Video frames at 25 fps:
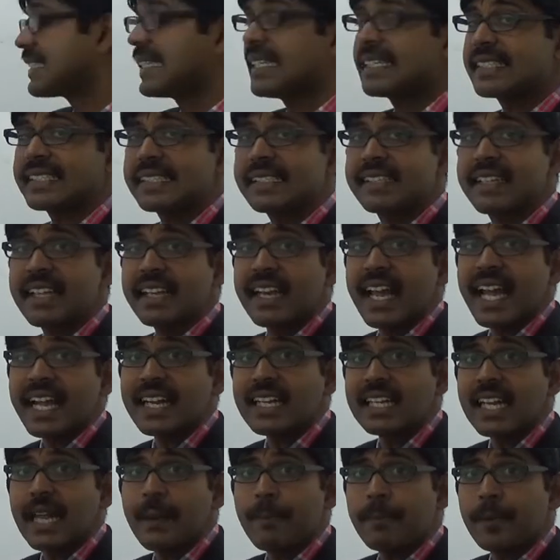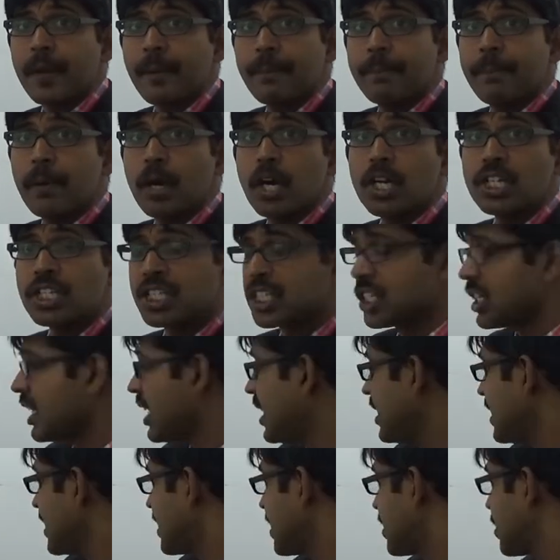is directly
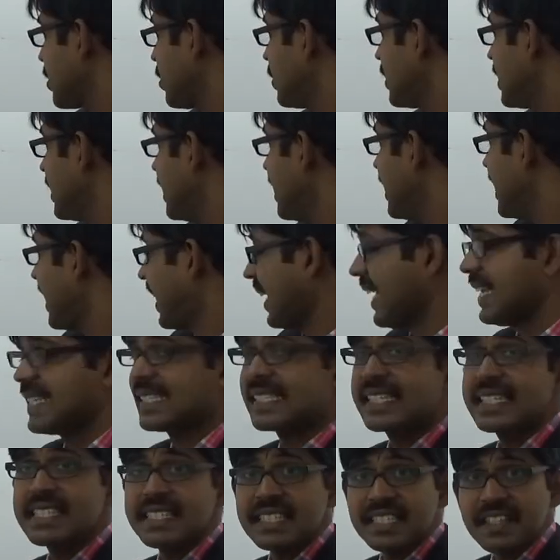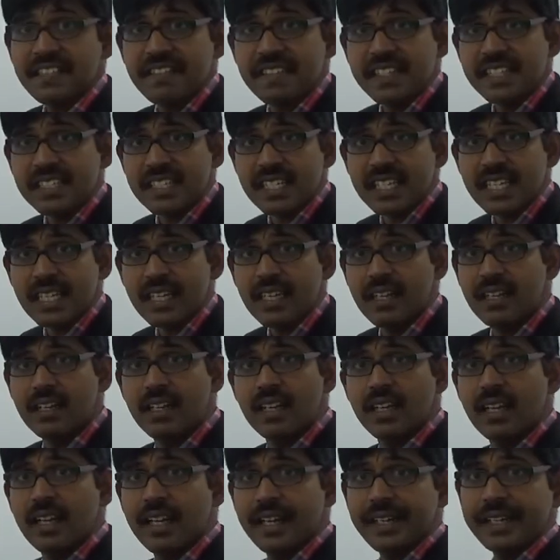proportional to the resistivity.
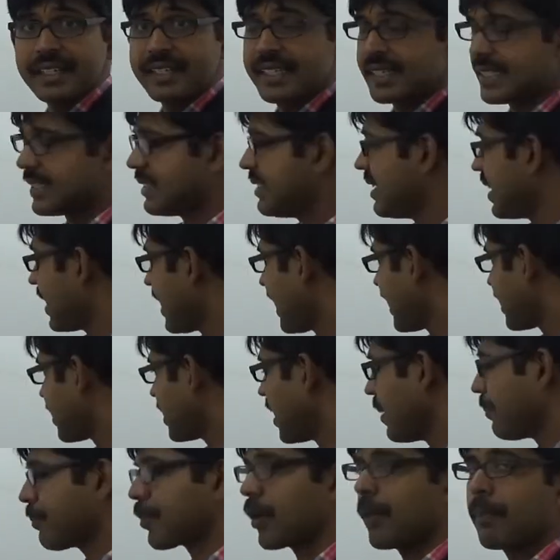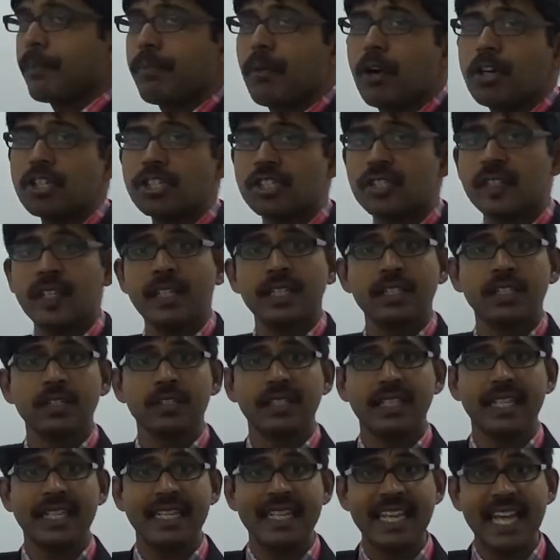It is directly proportional to
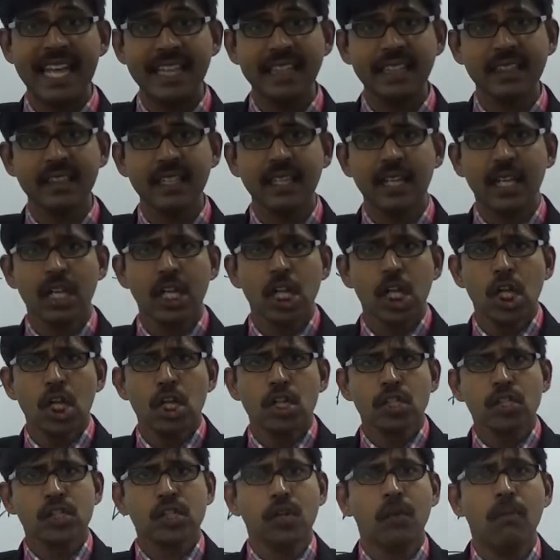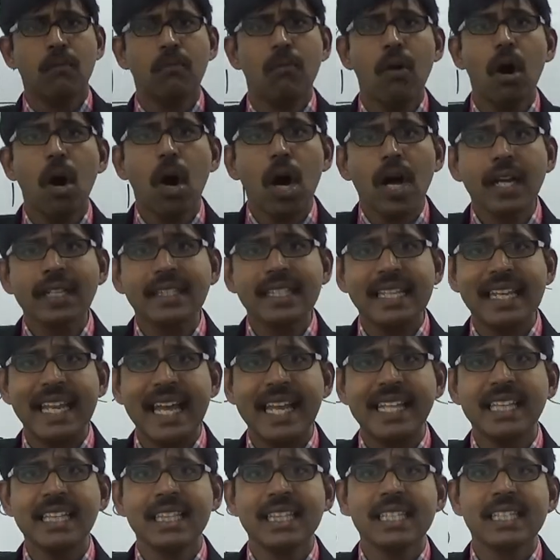the length. So, more the
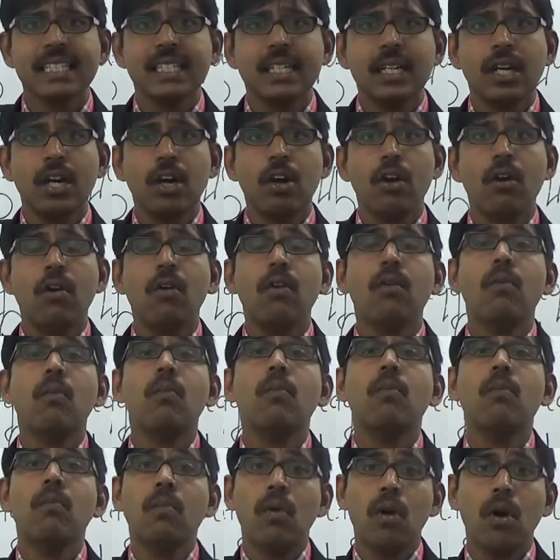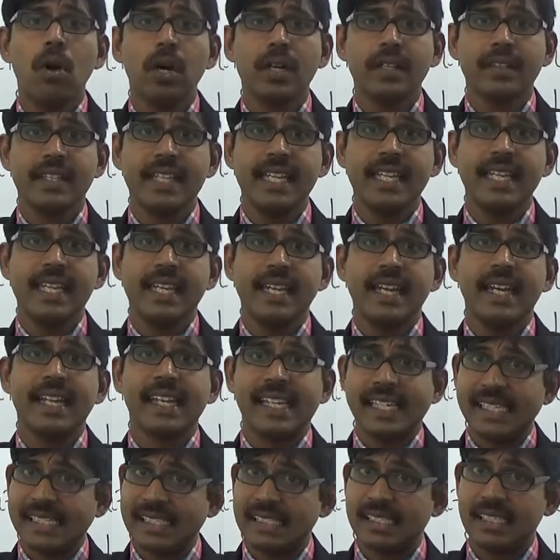length, more the
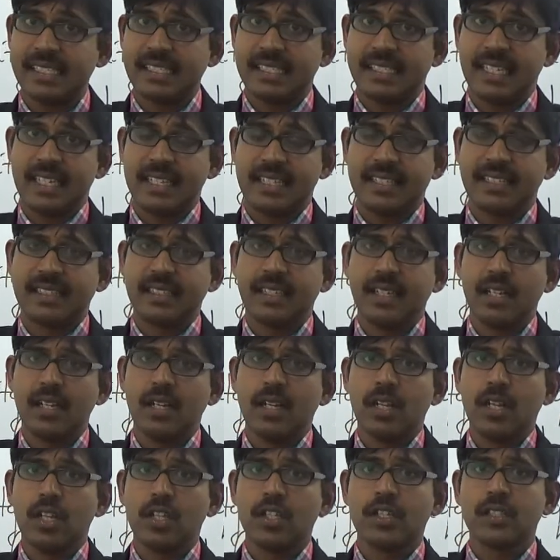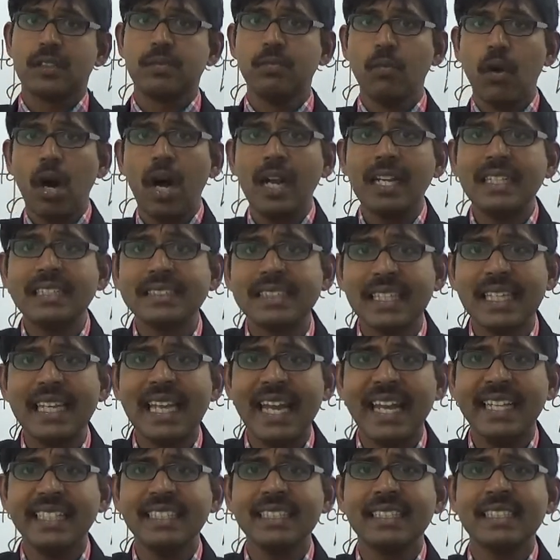resistance. Smaller the
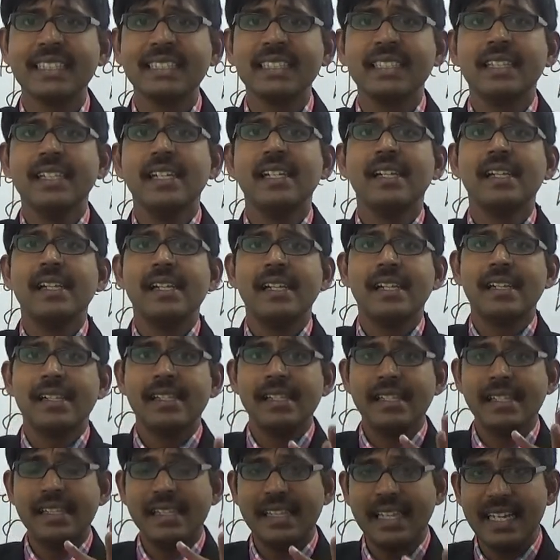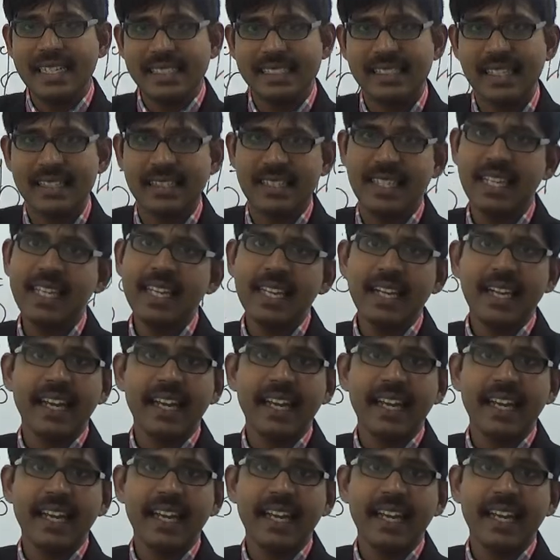length, lesser the